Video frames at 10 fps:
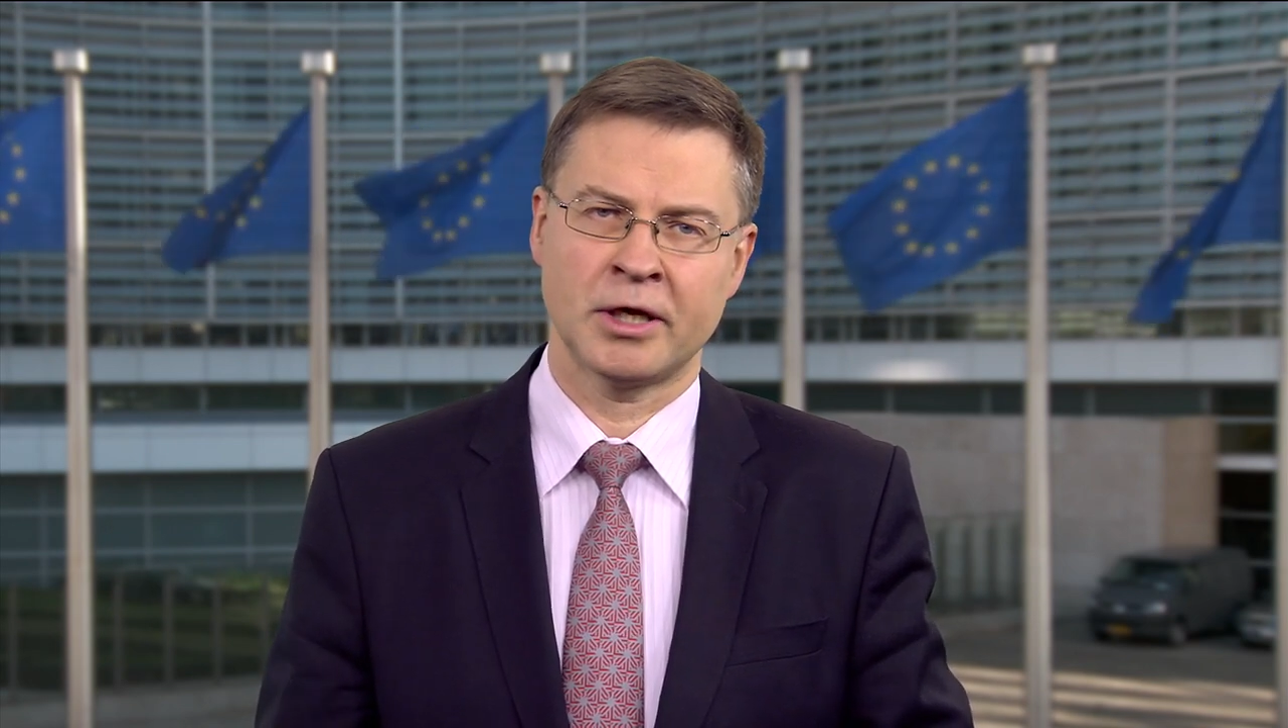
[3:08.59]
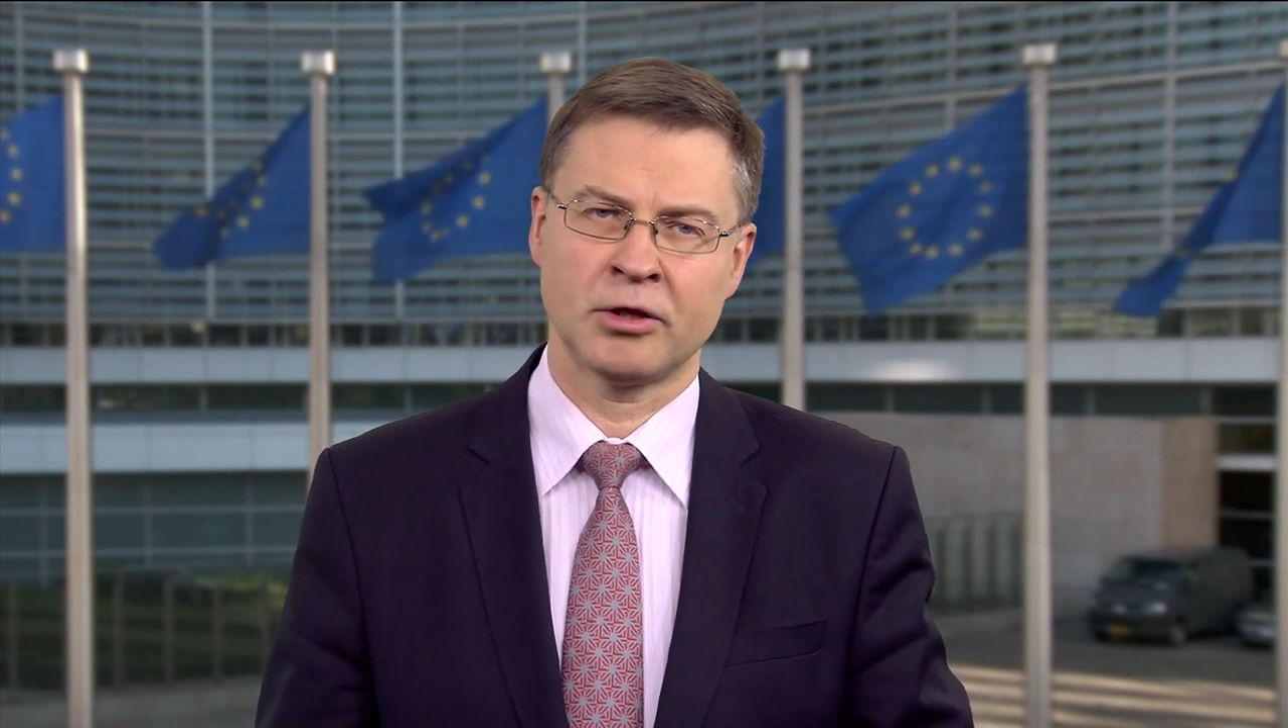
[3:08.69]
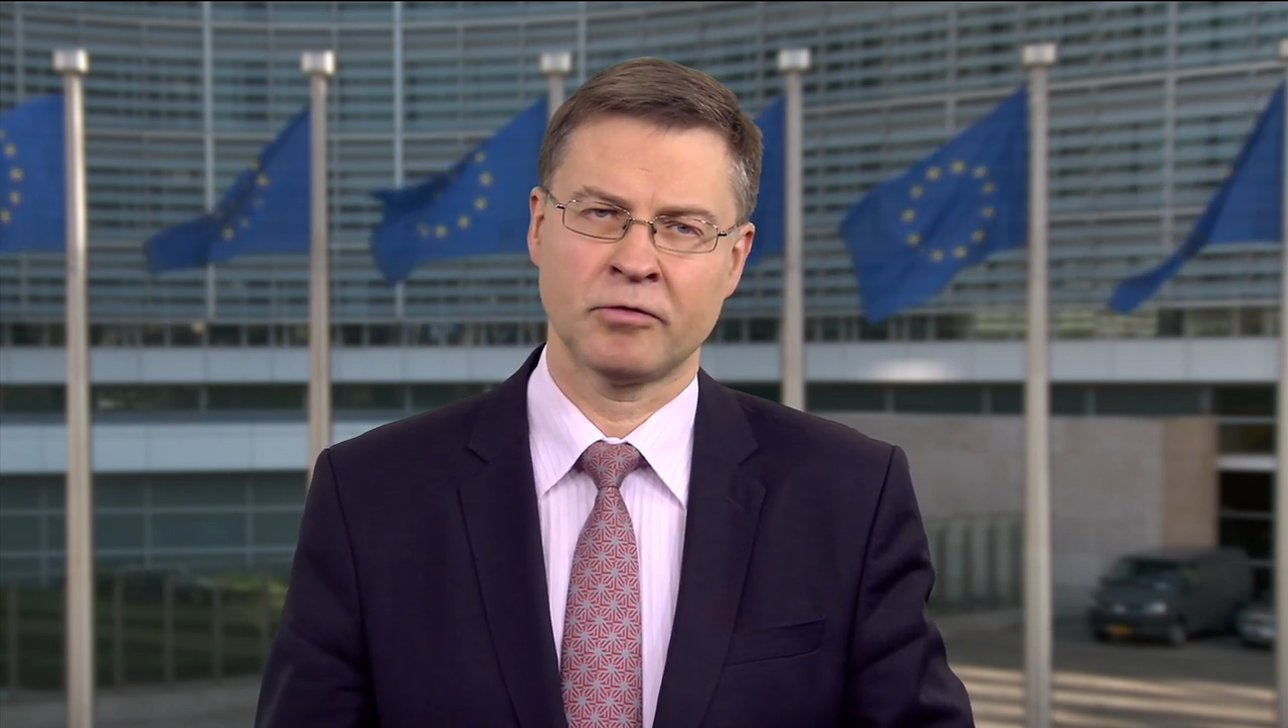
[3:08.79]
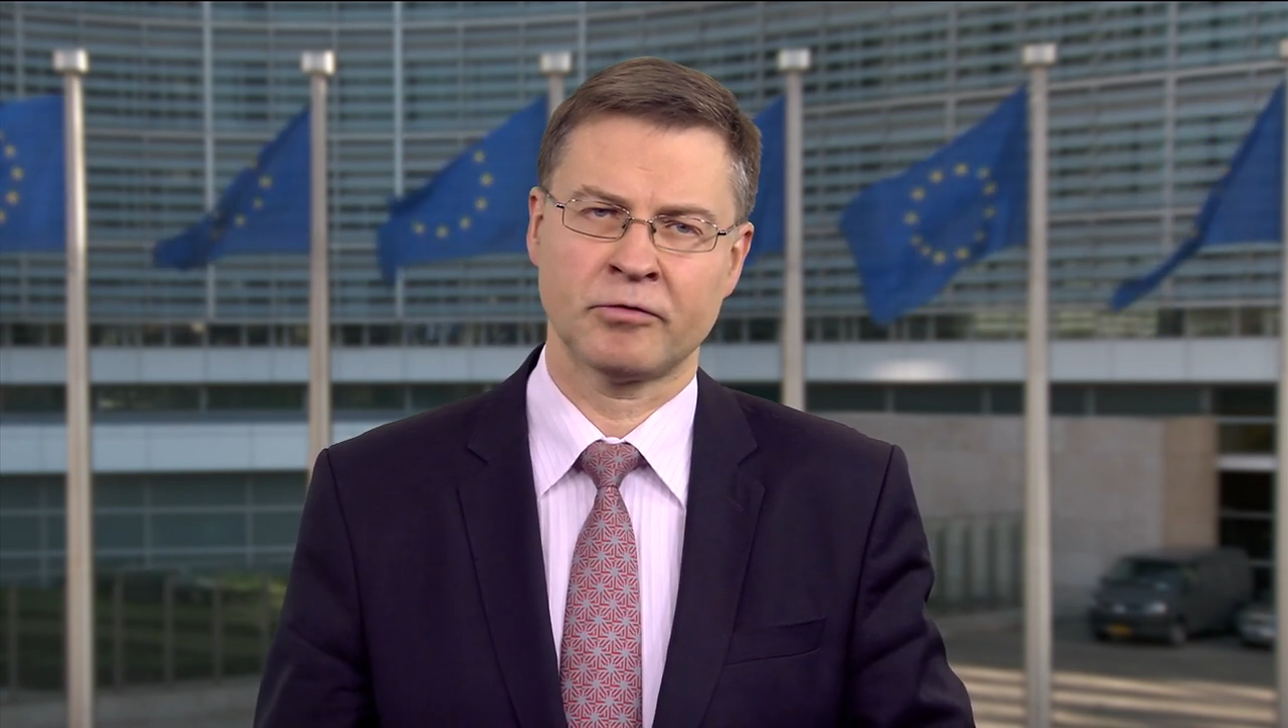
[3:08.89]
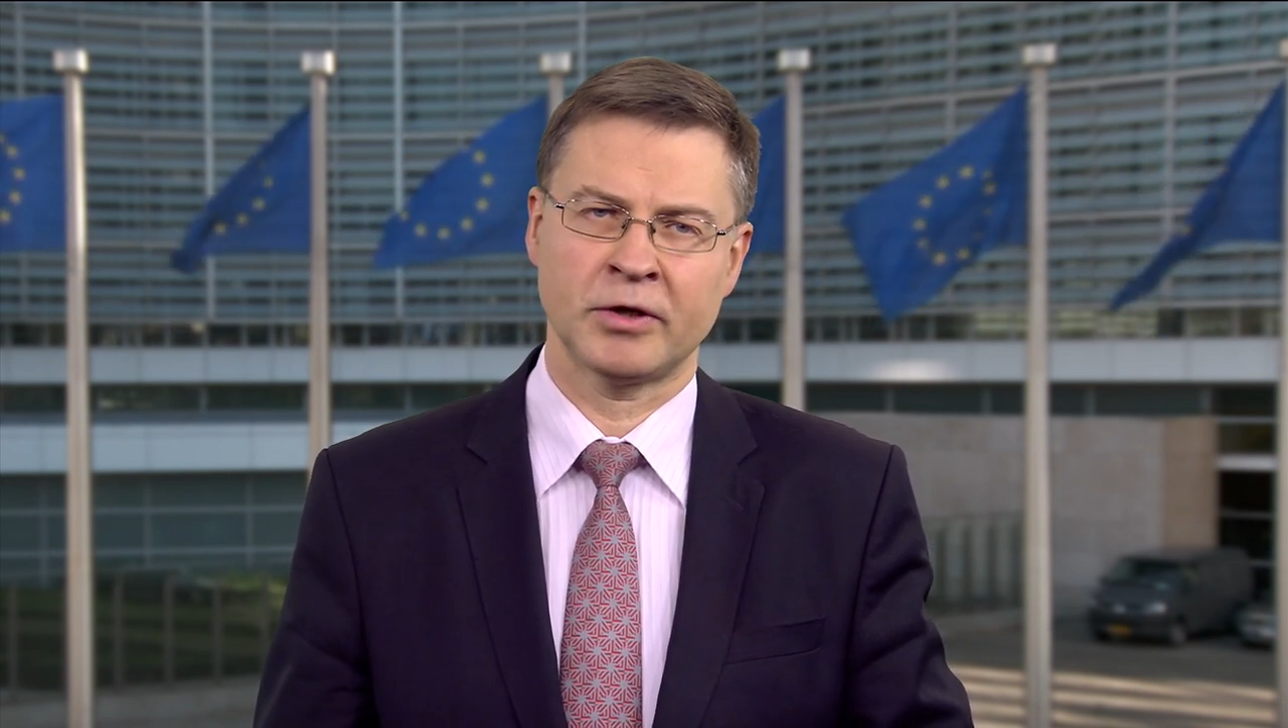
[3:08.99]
end of